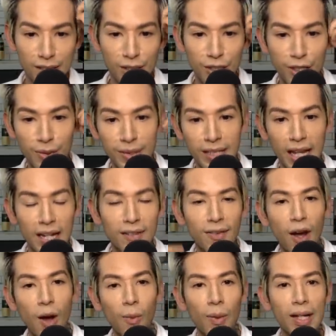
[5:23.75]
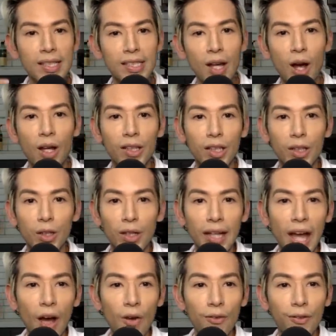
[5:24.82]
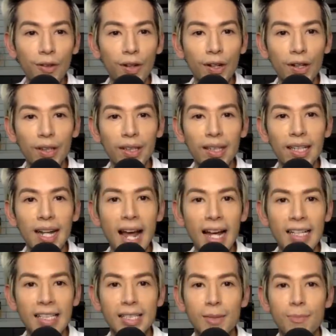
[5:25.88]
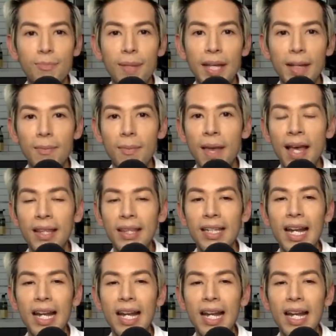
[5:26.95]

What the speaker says: So she was kind of always on the lookout for the next big man,